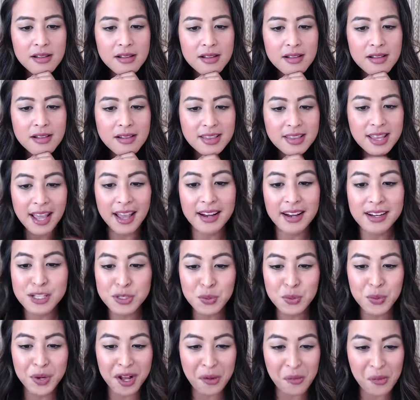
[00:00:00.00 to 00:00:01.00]
that is
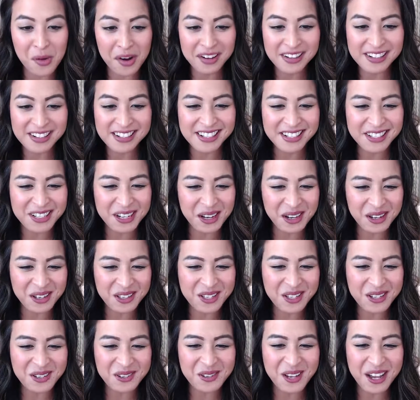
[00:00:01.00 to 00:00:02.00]
what I wanted to talk to
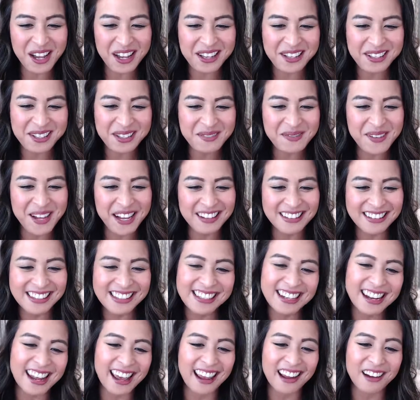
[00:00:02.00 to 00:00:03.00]
you guys about
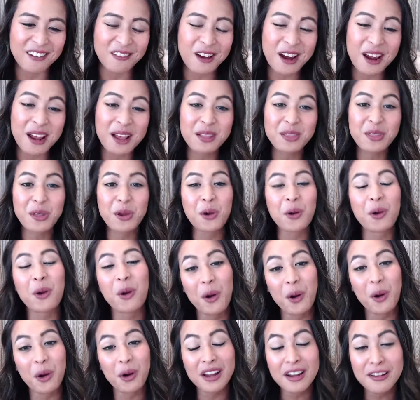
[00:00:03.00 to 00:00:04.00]
today, right? There
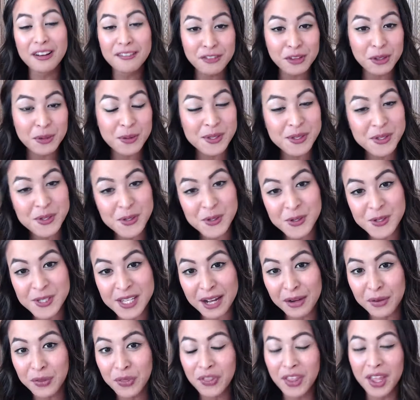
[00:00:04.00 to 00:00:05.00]
are influencers
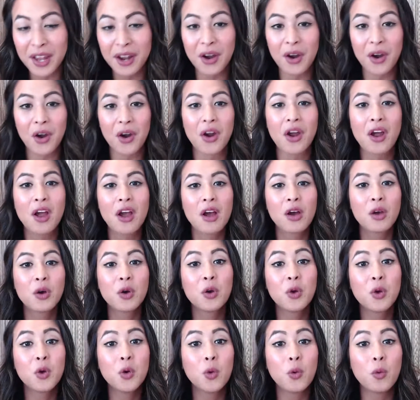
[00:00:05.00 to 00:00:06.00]
out there
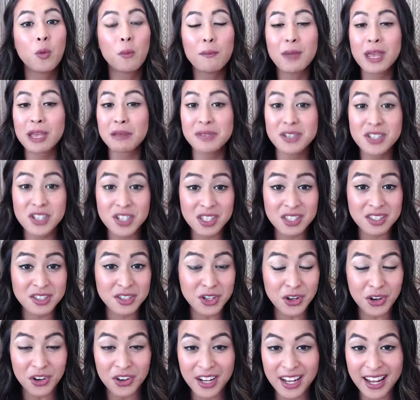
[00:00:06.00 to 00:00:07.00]
who may be just
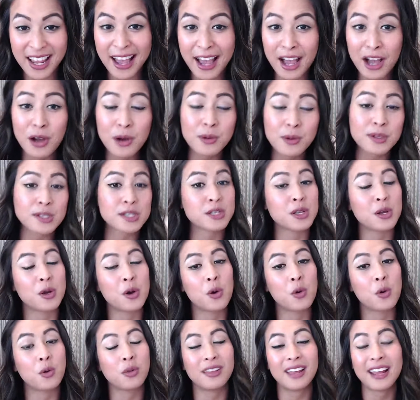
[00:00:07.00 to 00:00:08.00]
starting out,
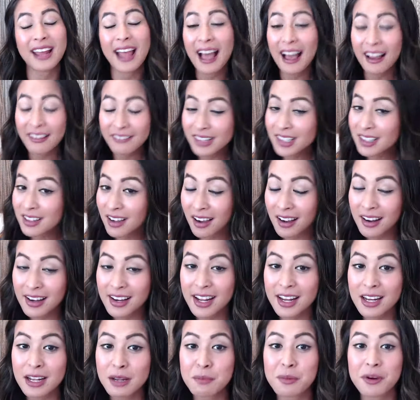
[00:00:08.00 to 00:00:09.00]
so they haven't gotten
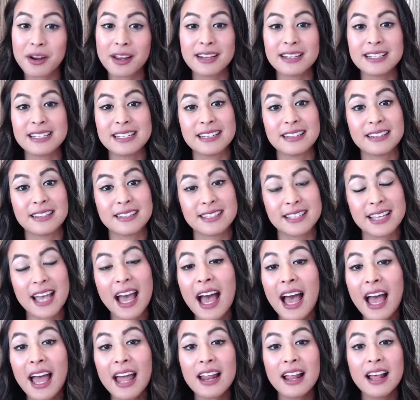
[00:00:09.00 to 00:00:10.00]
any brand deals
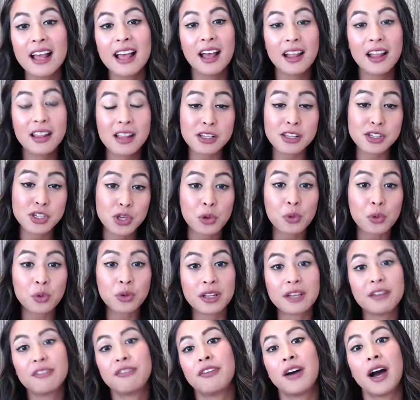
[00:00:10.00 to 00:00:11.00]
yet, and that's
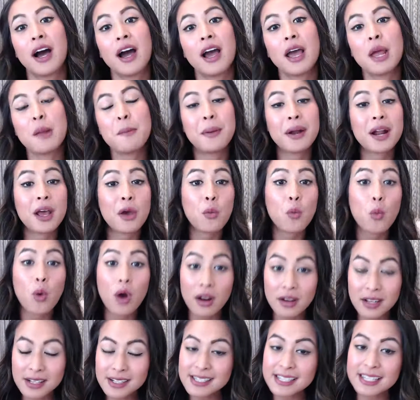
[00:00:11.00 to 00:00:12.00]
totally fine. But I
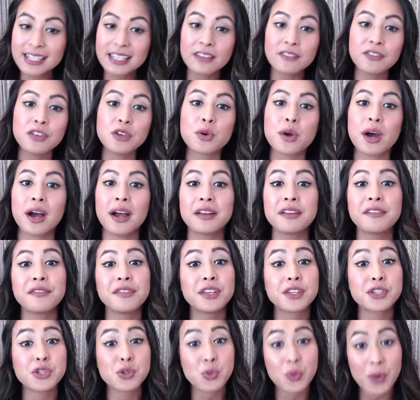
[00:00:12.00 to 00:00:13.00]
wanted to give you kind of
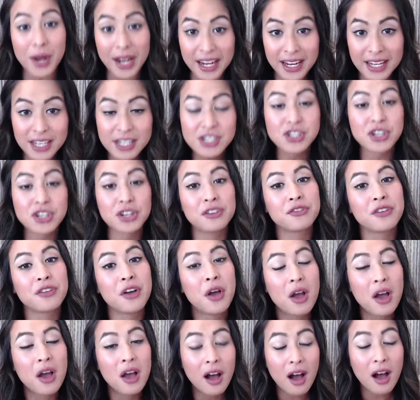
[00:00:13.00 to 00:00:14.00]
this range of
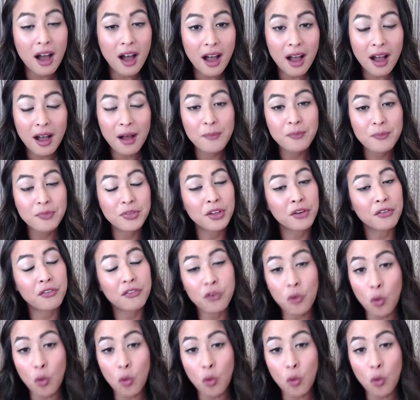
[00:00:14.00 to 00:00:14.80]
the